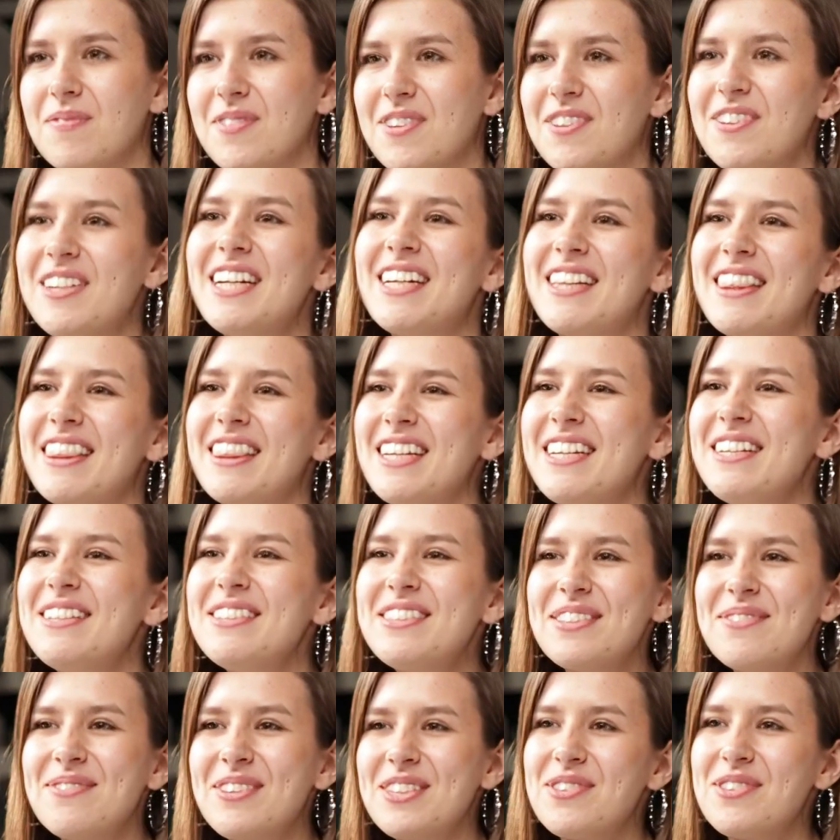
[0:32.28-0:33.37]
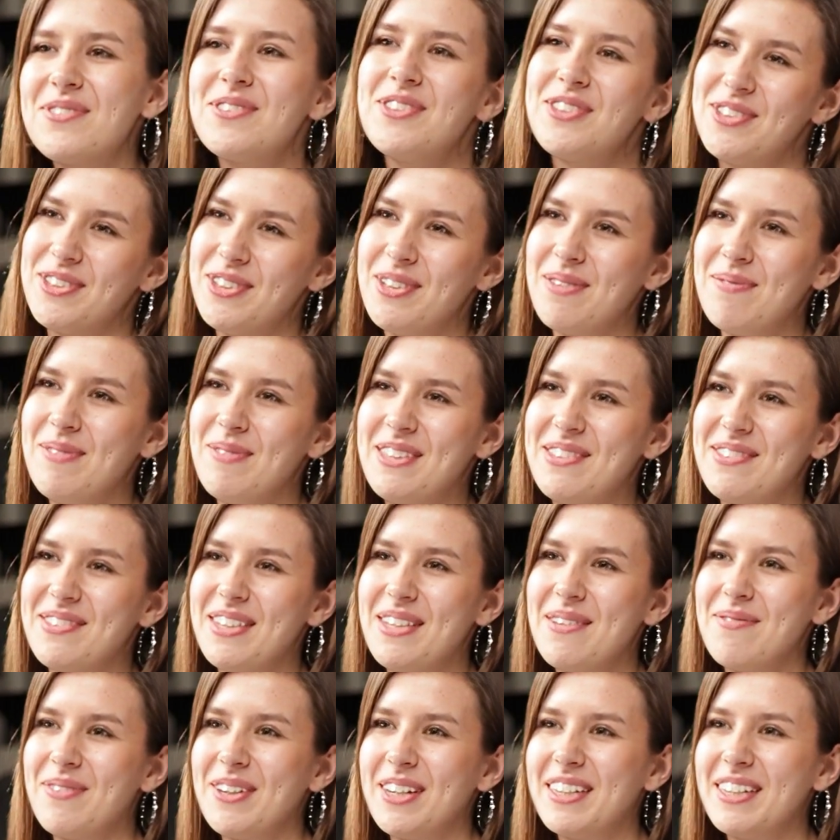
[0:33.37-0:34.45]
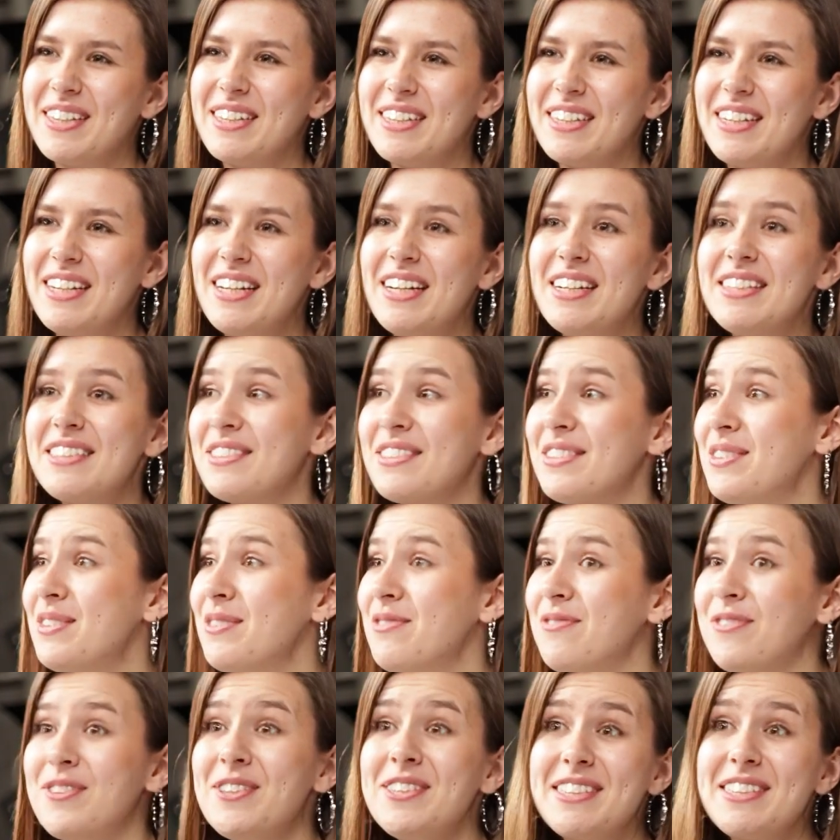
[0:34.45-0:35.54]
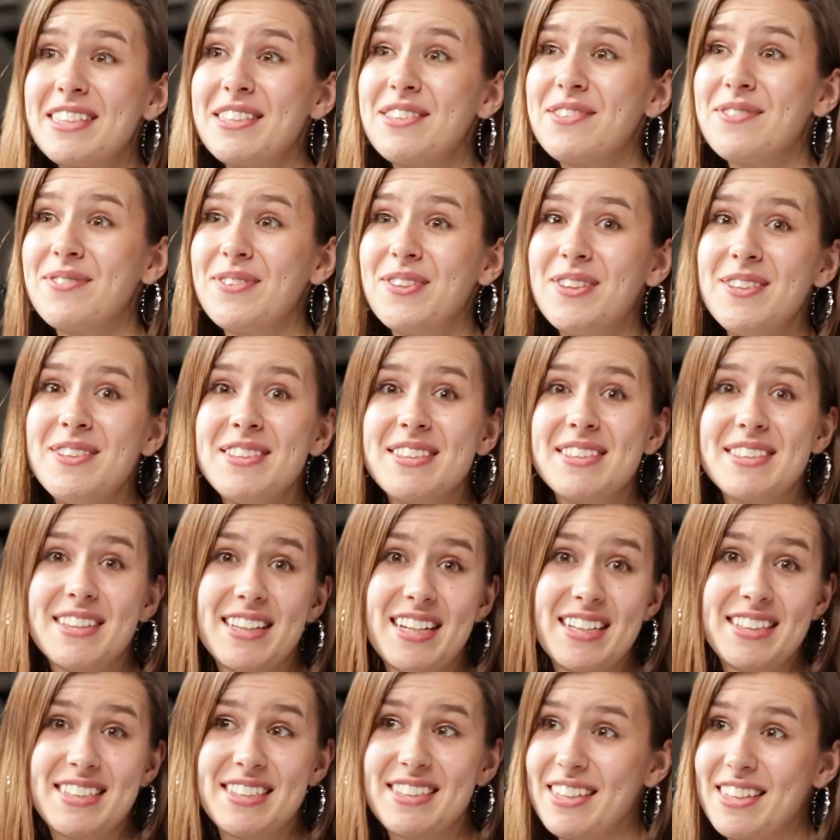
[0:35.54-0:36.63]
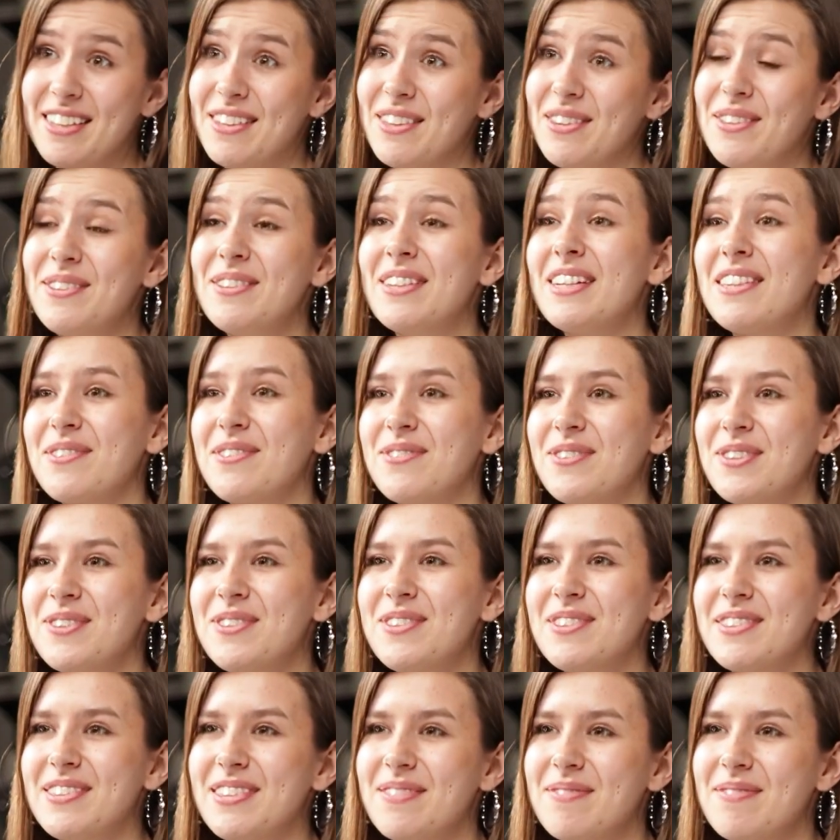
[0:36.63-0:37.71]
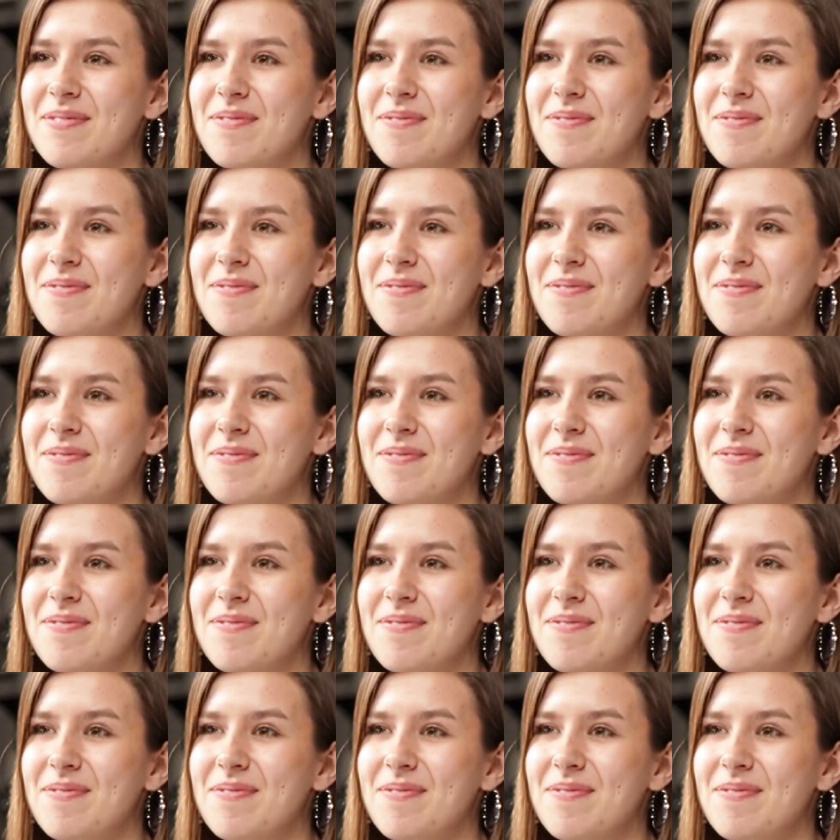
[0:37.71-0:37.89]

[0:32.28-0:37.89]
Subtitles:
Great, thank you so much for joining me today, Marc. So first things first, let's take a look at the roaster.